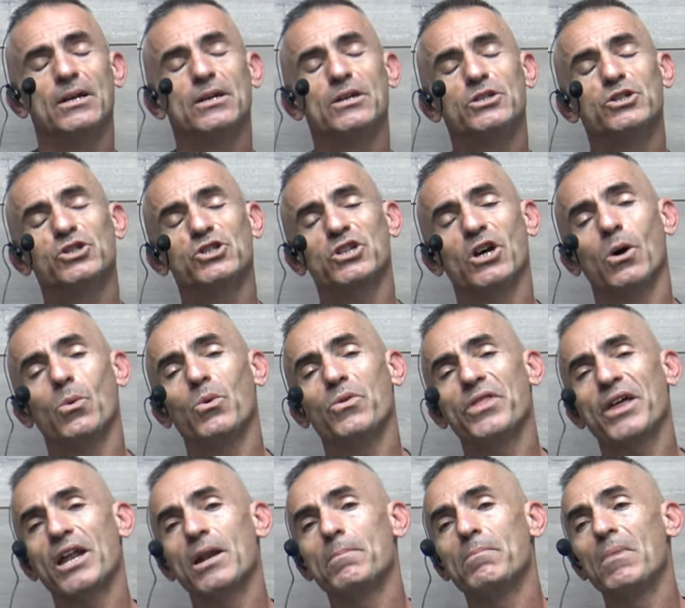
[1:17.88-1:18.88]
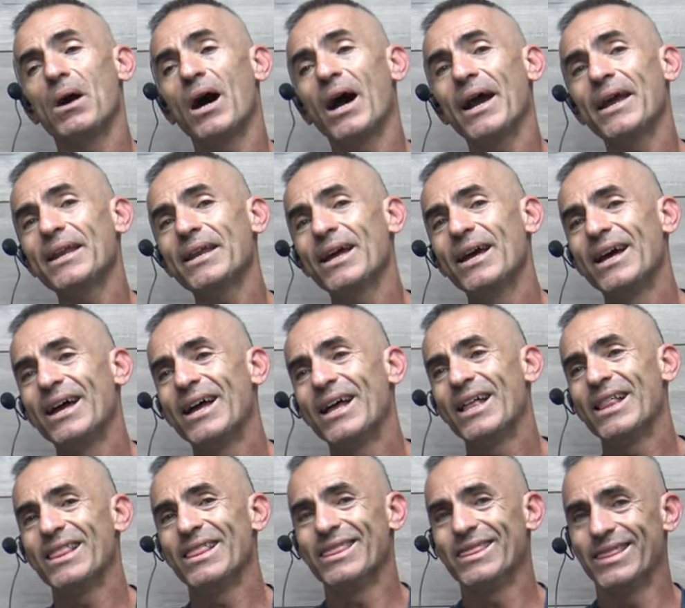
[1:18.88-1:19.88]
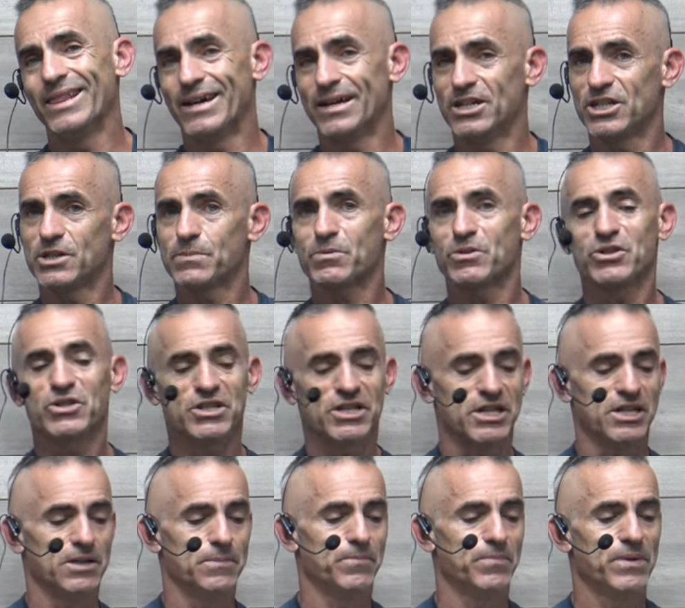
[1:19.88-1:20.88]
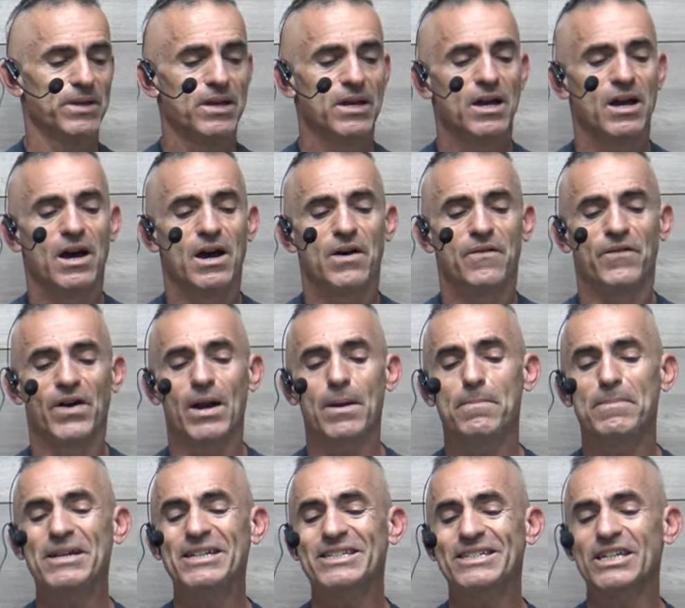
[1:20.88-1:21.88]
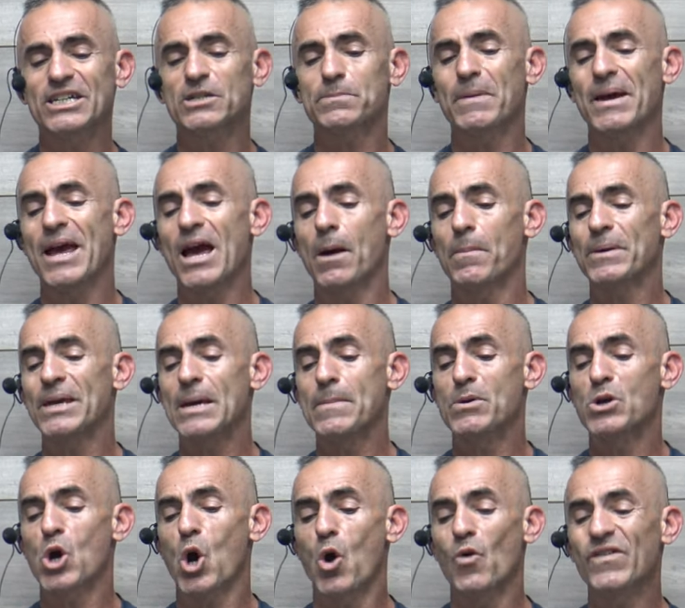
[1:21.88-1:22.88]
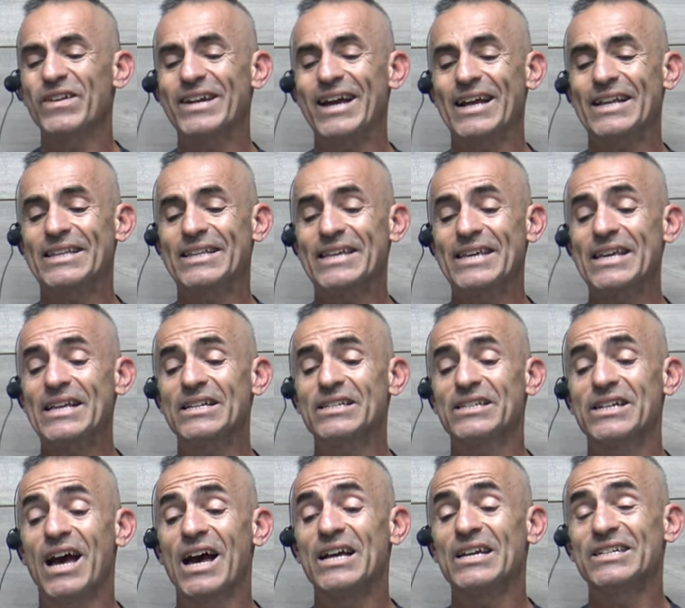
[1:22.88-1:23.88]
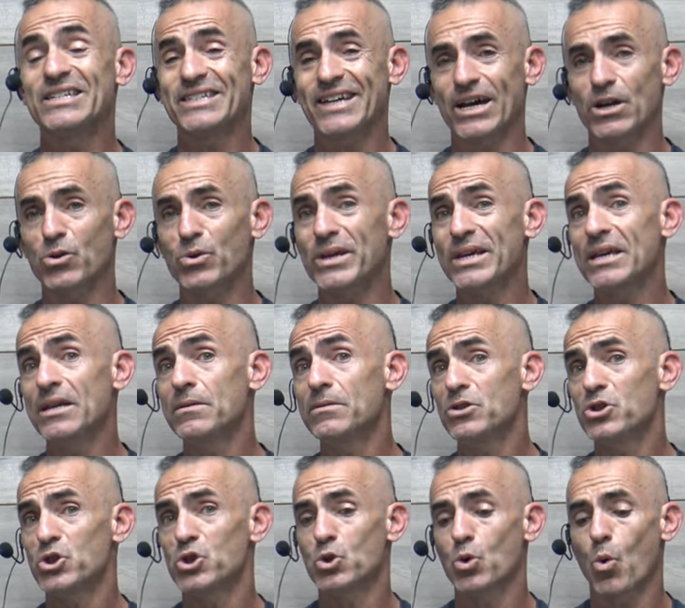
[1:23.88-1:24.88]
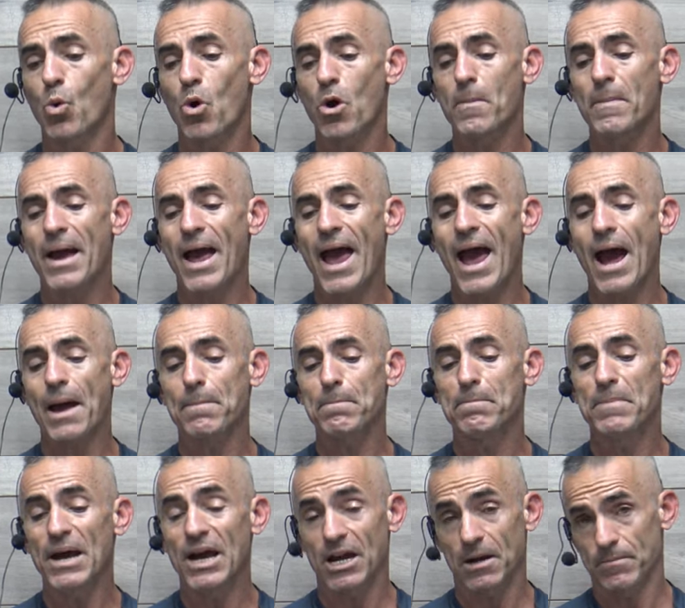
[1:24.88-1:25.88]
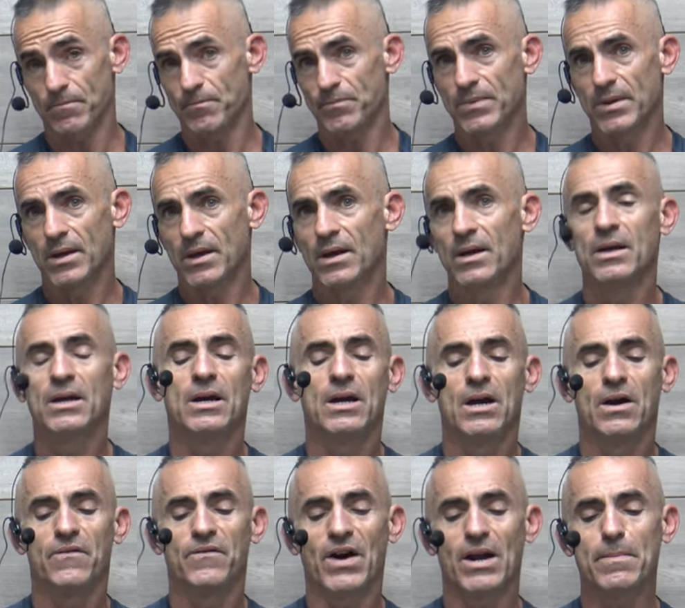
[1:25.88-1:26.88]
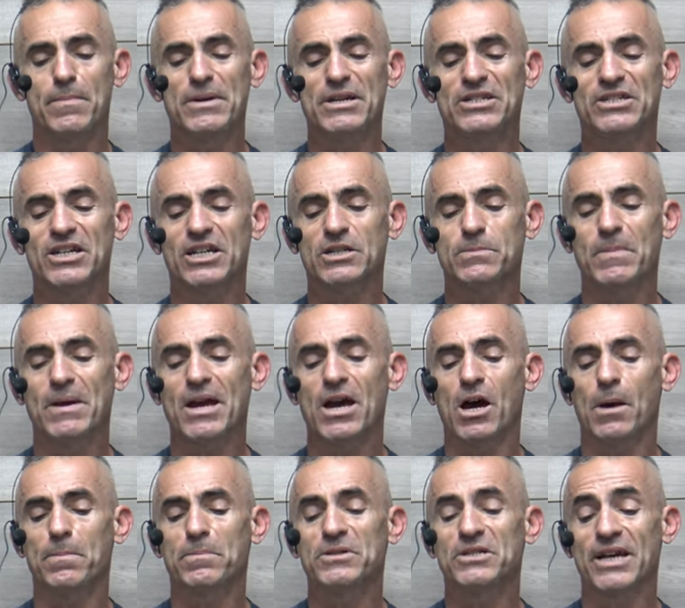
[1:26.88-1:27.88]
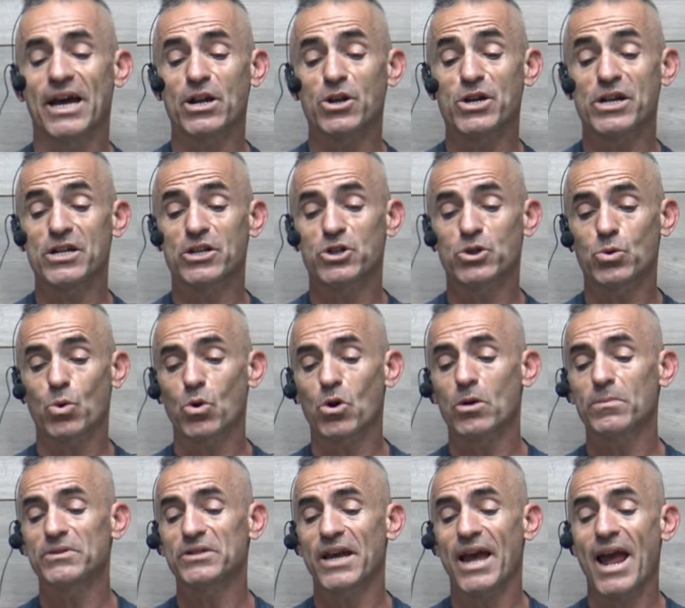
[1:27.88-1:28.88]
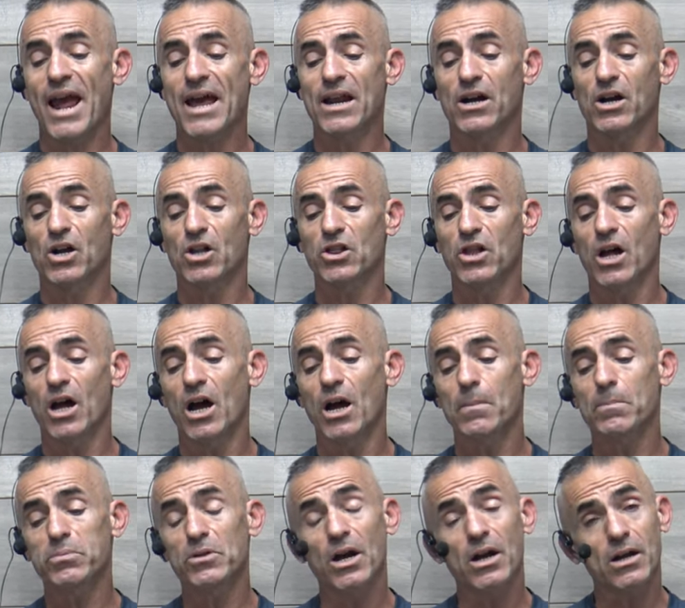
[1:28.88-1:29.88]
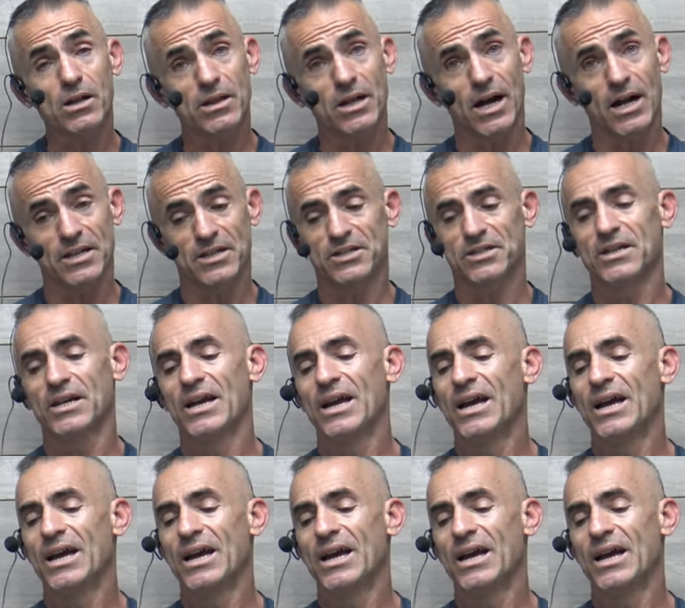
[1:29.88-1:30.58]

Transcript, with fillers: So with that in mind, let us proceed. Vitamin B6 may help keep COVID-19's cytokine storm at bay. Vitamin B6 may help cytokine storms and unclog blood clots